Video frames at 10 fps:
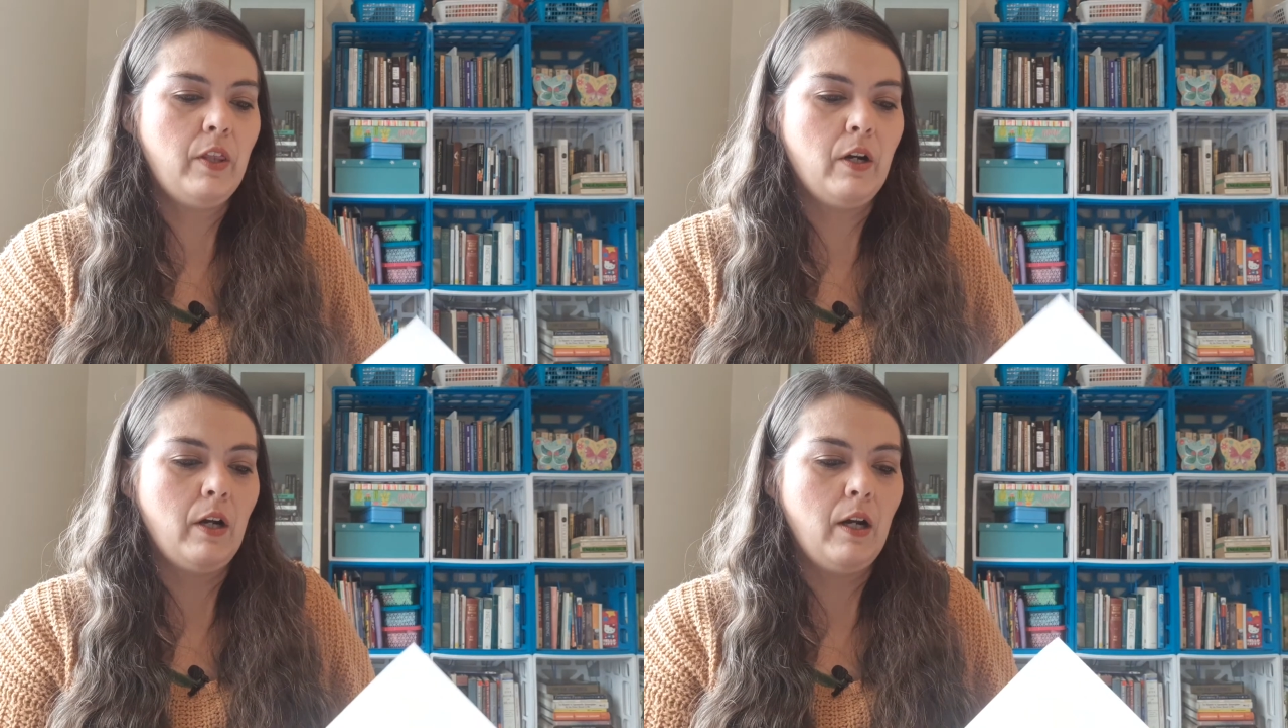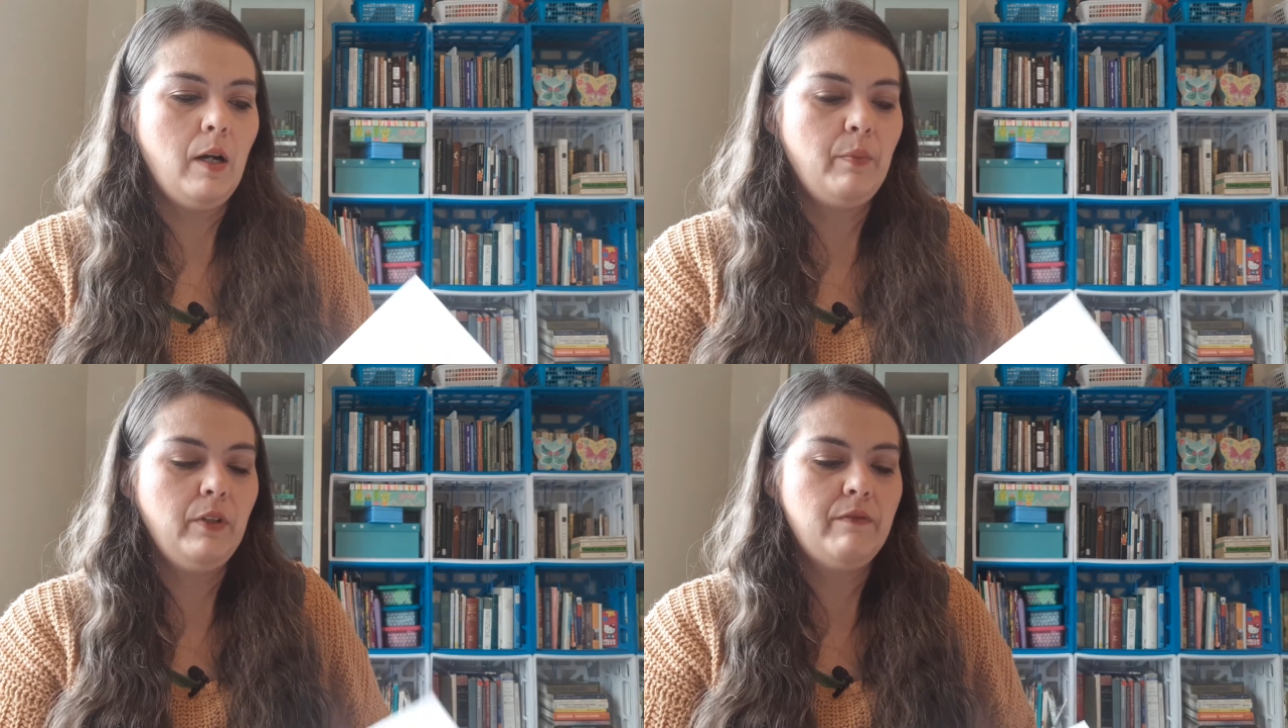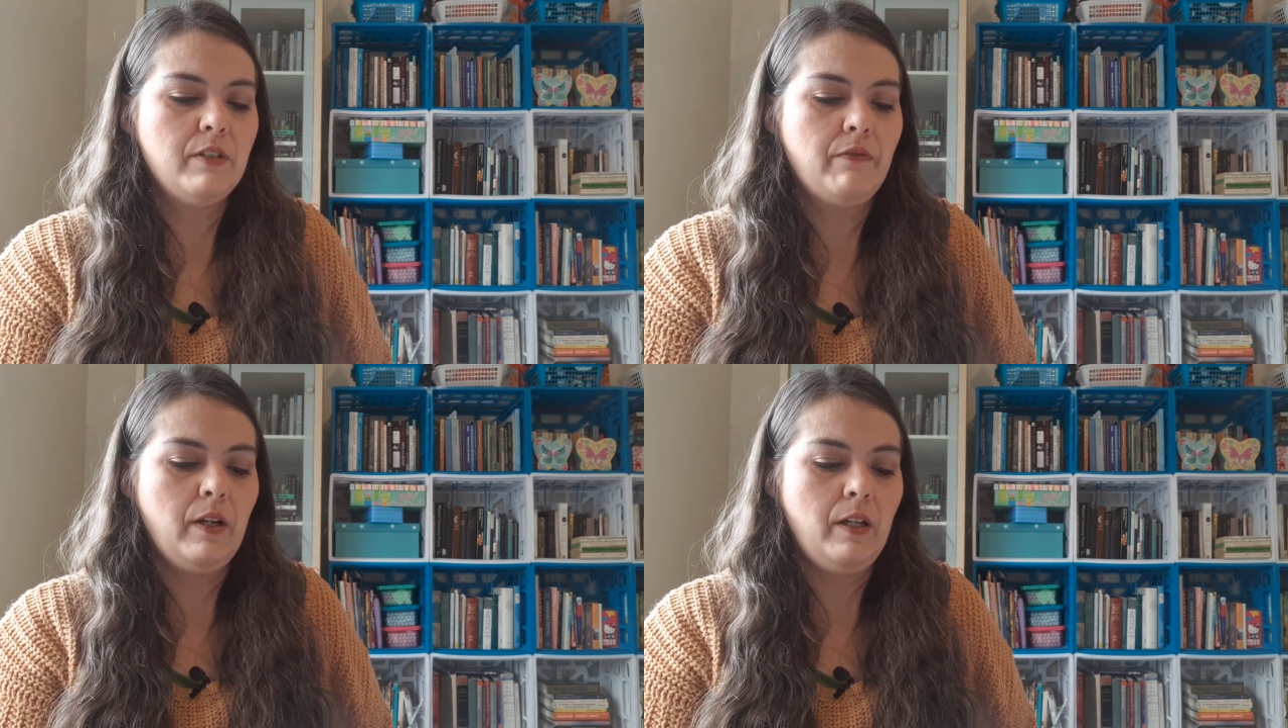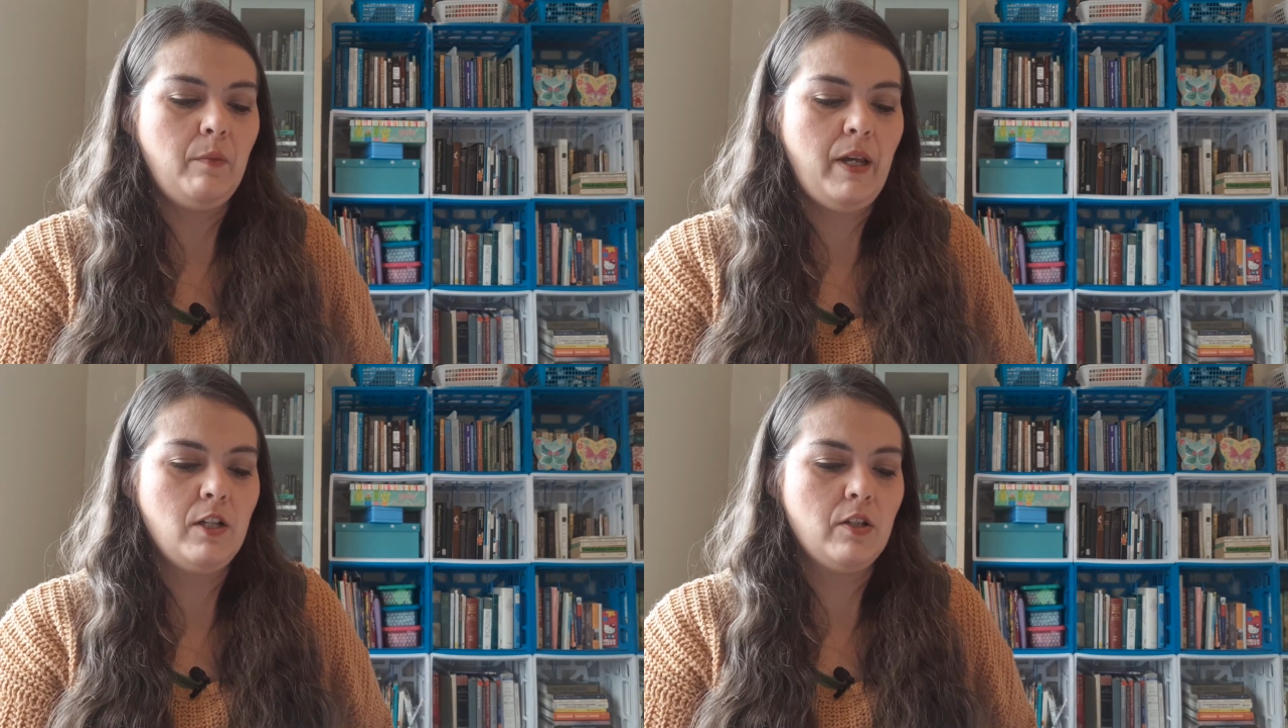There are a couple of
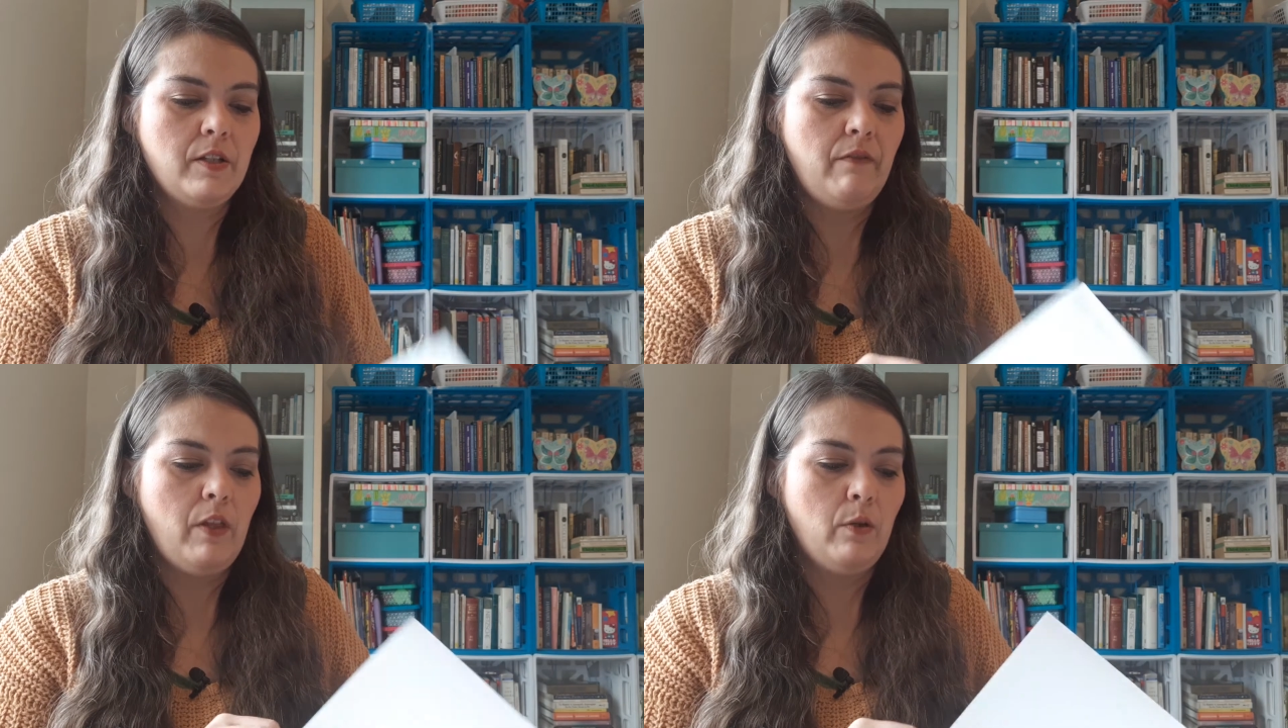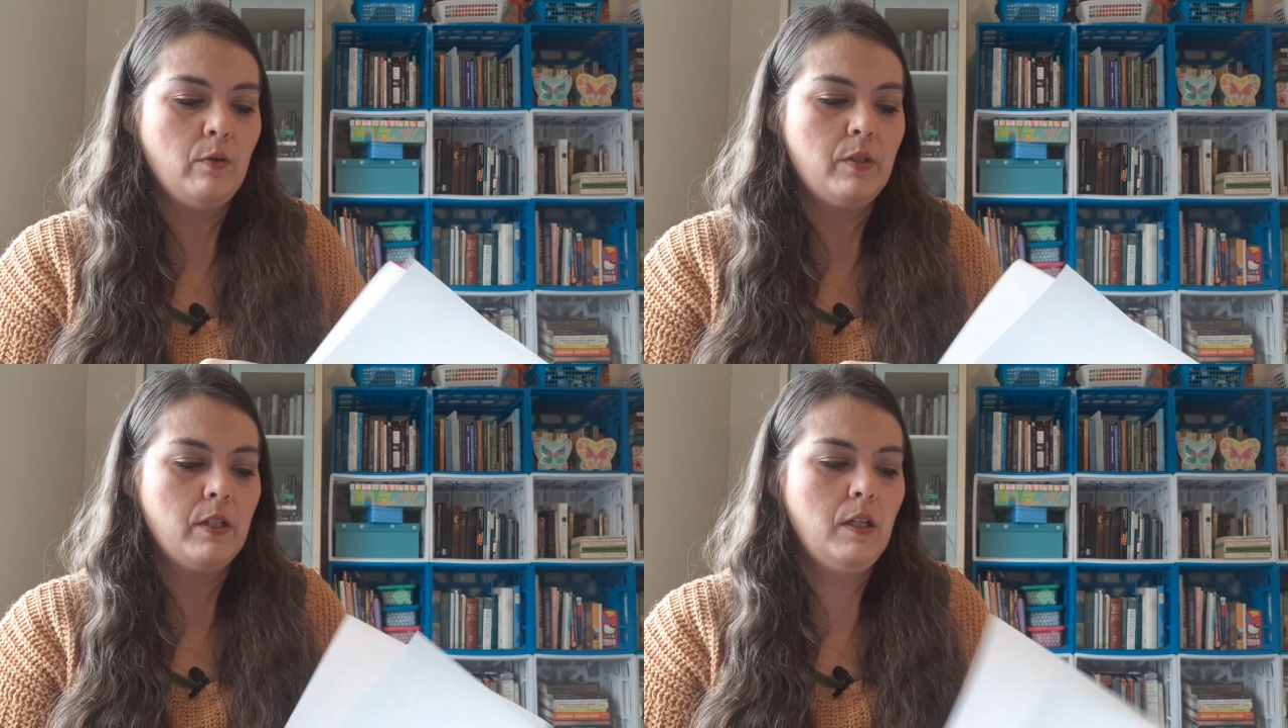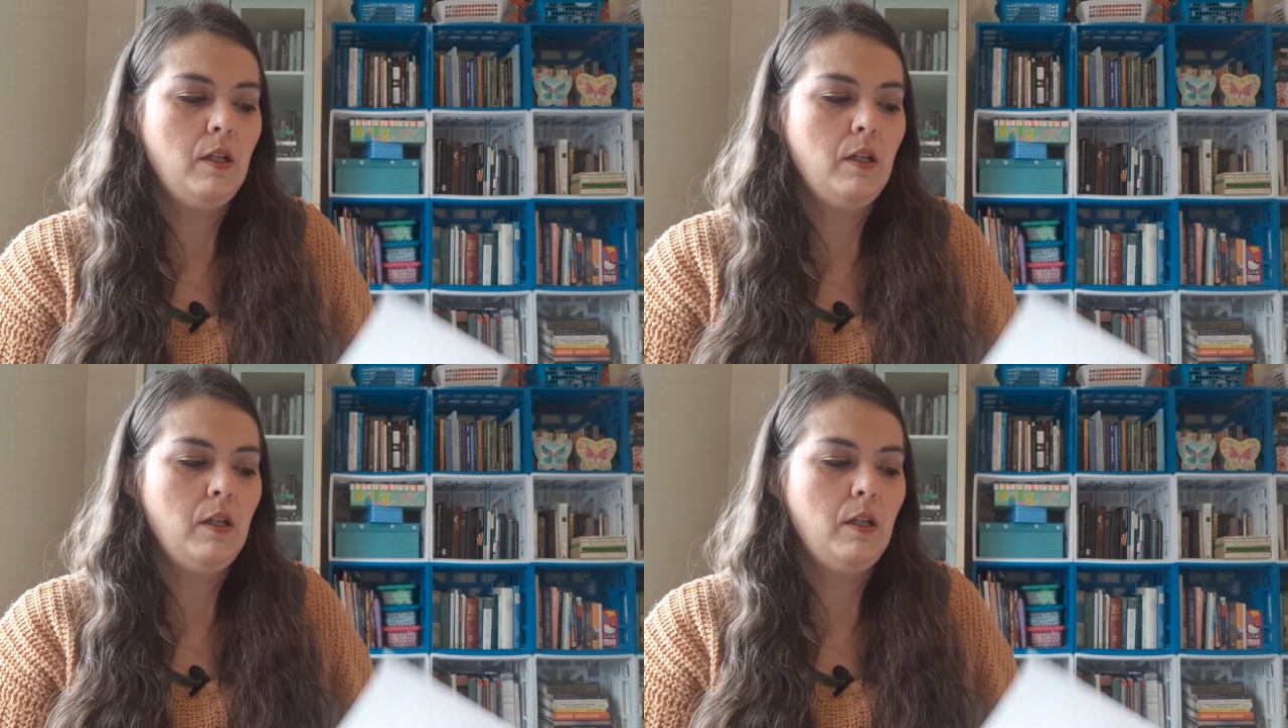different pages of those.